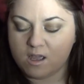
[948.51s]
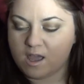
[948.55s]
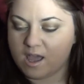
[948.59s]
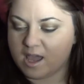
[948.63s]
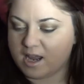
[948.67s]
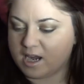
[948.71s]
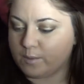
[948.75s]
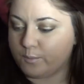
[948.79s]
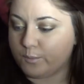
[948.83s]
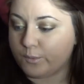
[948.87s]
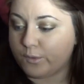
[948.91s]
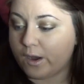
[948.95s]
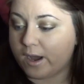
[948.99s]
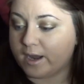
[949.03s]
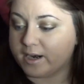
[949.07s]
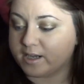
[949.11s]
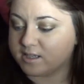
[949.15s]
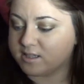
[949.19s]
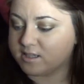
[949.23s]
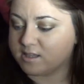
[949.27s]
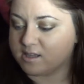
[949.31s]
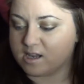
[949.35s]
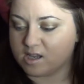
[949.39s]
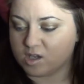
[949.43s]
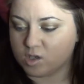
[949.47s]
any
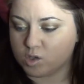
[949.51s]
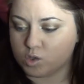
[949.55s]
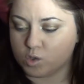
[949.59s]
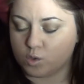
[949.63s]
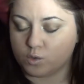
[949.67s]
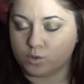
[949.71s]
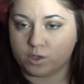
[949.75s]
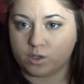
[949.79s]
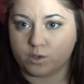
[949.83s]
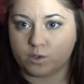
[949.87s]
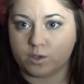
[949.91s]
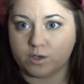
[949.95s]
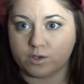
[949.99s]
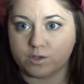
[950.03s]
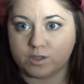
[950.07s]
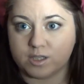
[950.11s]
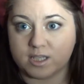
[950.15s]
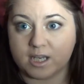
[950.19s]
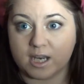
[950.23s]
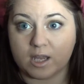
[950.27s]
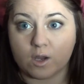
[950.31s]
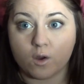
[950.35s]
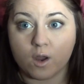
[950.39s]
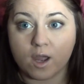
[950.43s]
products that I've shown you here today,